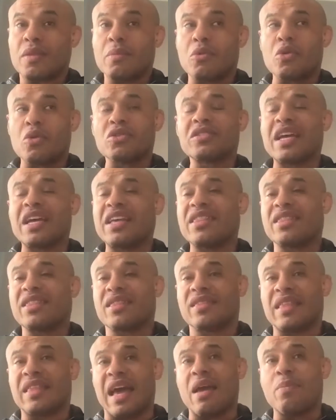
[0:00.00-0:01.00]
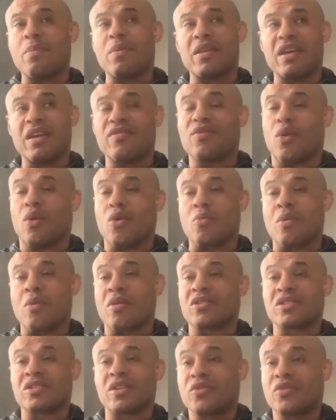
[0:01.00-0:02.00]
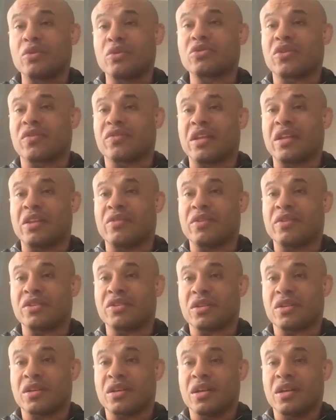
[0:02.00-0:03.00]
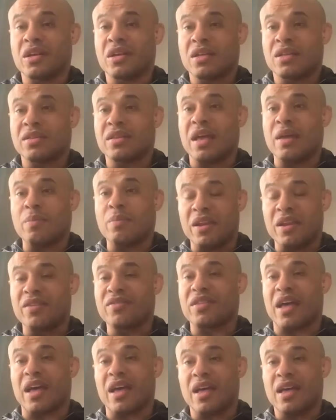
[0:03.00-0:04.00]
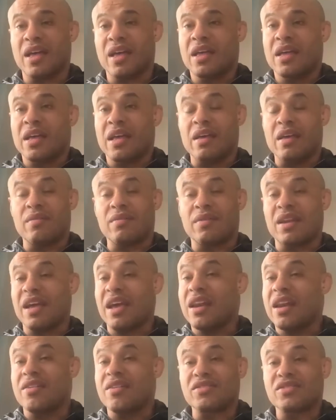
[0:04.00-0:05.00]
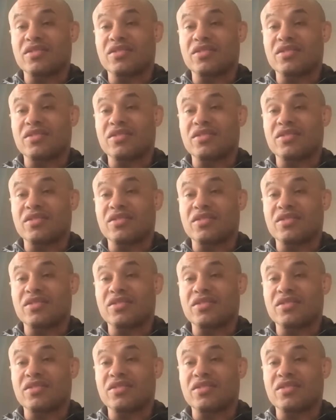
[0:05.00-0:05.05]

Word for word: because they believe Umar is the future of the division. They believe that. Even Henry